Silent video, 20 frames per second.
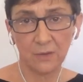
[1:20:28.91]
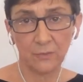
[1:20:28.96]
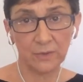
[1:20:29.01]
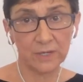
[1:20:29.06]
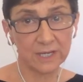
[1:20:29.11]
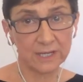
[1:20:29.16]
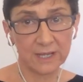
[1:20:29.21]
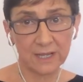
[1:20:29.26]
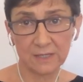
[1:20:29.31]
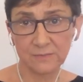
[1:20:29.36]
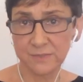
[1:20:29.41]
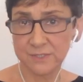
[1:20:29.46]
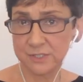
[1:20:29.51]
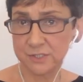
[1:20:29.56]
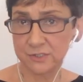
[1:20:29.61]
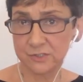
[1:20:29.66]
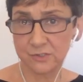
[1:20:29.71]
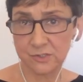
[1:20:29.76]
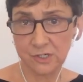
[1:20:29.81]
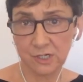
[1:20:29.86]
When it comes
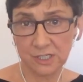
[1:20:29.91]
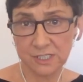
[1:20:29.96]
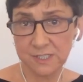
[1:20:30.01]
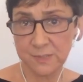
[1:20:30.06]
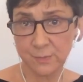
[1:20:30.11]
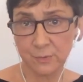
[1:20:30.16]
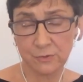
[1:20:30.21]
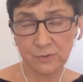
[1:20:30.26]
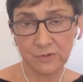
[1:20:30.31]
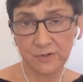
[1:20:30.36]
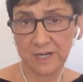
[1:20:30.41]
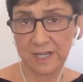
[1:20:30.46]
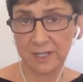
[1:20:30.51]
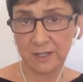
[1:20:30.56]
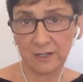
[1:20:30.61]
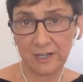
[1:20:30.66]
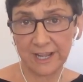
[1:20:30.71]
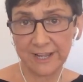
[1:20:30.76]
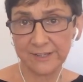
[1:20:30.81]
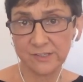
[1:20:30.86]
to transport
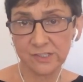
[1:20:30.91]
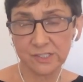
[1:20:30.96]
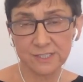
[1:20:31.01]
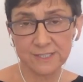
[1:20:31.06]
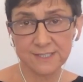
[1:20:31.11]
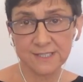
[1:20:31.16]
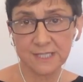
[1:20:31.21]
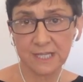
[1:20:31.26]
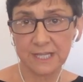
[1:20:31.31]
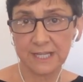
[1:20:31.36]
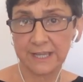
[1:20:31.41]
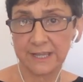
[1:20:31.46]
regulations,